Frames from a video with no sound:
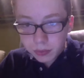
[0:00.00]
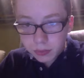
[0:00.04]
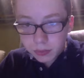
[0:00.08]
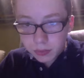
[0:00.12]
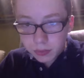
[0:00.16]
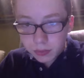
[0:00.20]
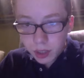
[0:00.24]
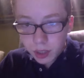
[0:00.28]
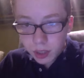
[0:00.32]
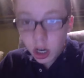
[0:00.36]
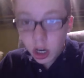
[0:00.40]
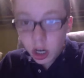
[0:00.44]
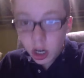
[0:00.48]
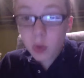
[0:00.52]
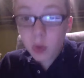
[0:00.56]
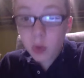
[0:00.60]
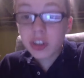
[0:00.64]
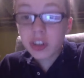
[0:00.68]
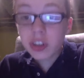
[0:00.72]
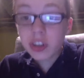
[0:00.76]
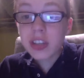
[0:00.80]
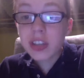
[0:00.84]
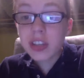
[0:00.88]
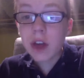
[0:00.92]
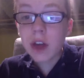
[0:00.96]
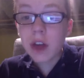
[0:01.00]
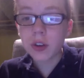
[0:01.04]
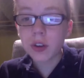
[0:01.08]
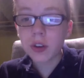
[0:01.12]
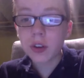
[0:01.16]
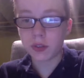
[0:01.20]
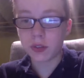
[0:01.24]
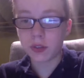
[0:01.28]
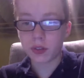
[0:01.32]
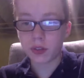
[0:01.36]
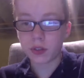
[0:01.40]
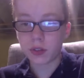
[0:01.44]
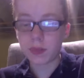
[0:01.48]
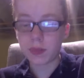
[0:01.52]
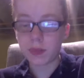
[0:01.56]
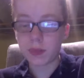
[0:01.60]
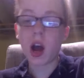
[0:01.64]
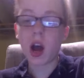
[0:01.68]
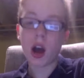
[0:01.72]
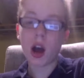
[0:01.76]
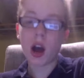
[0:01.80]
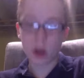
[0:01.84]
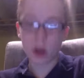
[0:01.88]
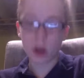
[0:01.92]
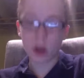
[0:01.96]
No, the soundtrack.
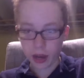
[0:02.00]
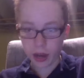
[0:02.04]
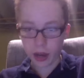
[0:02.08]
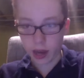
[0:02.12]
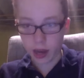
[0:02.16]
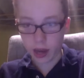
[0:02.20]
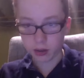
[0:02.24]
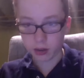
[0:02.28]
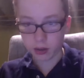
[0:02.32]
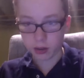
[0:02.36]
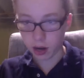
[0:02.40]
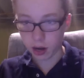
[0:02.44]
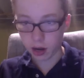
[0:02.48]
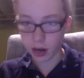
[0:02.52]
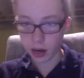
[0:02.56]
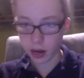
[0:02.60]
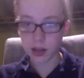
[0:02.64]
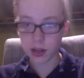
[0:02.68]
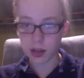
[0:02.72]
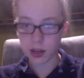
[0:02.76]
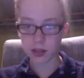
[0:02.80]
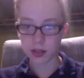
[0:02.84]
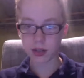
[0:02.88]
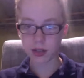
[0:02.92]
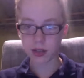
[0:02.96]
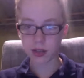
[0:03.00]
Oh, okay. All right. Let's see.